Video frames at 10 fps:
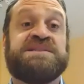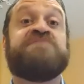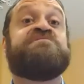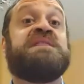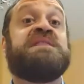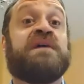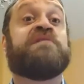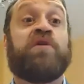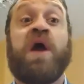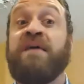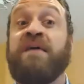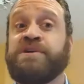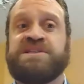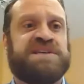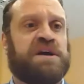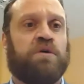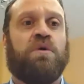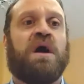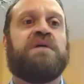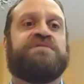have been there for every single
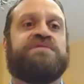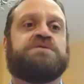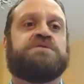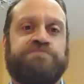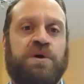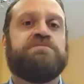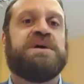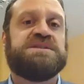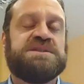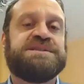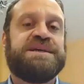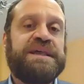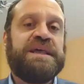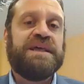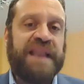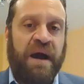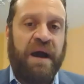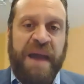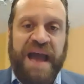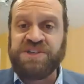one of those moments. Now
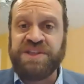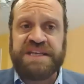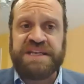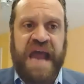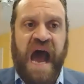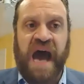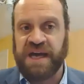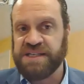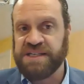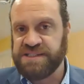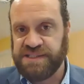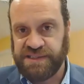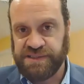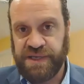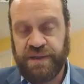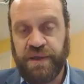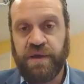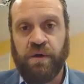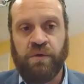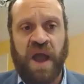imagine the nachas,
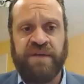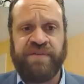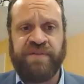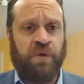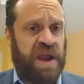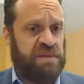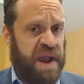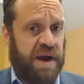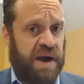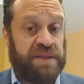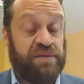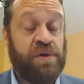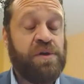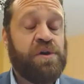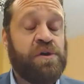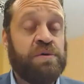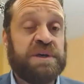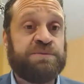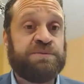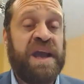right, of a grandparent who
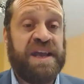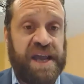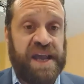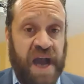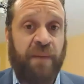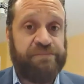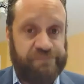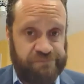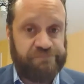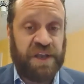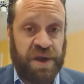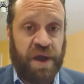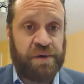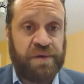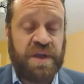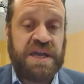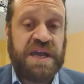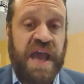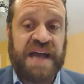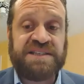is waking up, you know,
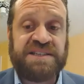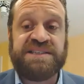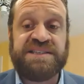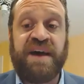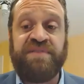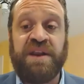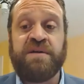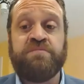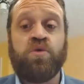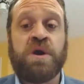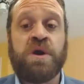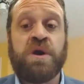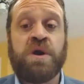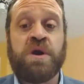at 7 in the morning